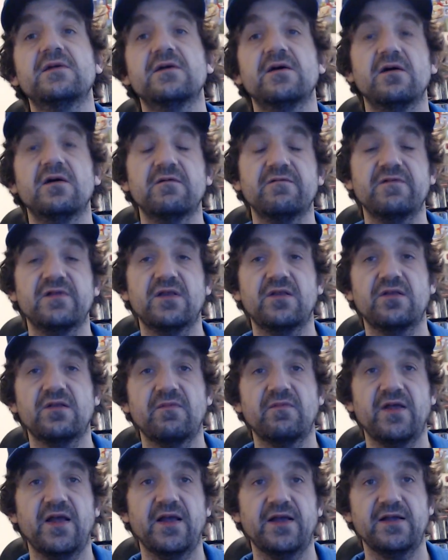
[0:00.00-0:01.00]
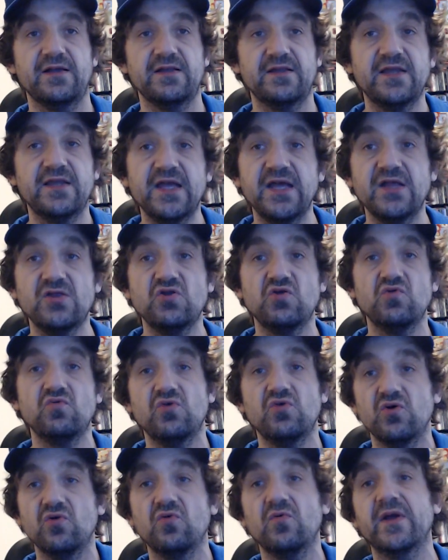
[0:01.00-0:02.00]
hopefully this is something I can continue
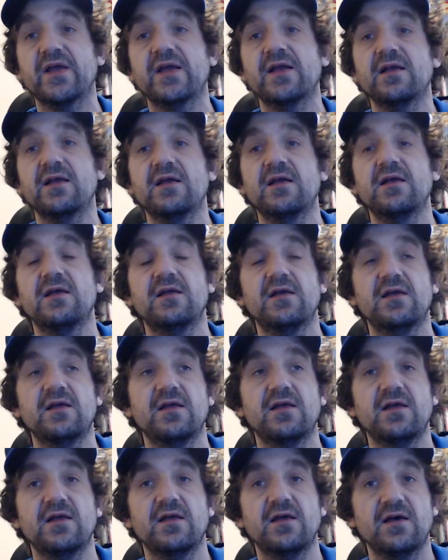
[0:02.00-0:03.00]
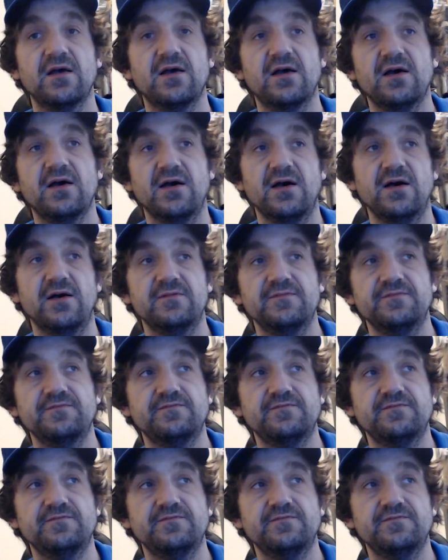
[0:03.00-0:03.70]
doing. Um,